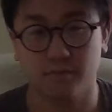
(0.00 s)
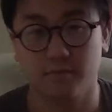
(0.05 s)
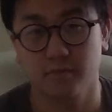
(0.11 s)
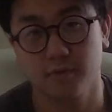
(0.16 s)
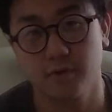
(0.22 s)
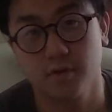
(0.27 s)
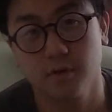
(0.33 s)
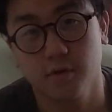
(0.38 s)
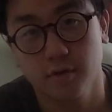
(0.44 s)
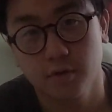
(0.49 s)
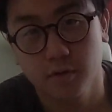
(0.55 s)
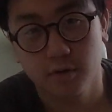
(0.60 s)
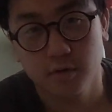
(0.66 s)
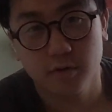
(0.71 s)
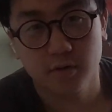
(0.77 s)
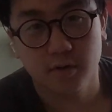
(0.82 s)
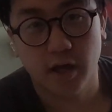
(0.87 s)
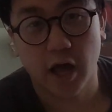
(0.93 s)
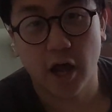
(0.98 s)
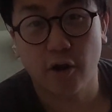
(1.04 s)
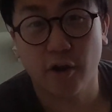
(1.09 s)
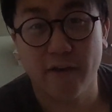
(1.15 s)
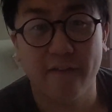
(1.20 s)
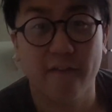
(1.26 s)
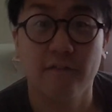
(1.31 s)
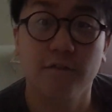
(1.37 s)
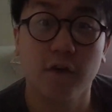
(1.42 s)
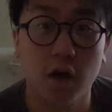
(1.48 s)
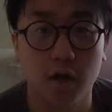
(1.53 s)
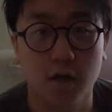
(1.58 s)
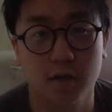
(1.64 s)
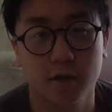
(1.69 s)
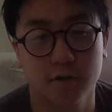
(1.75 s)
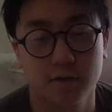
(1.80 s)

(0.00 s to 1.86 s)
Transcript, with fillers: I don't give a fuck.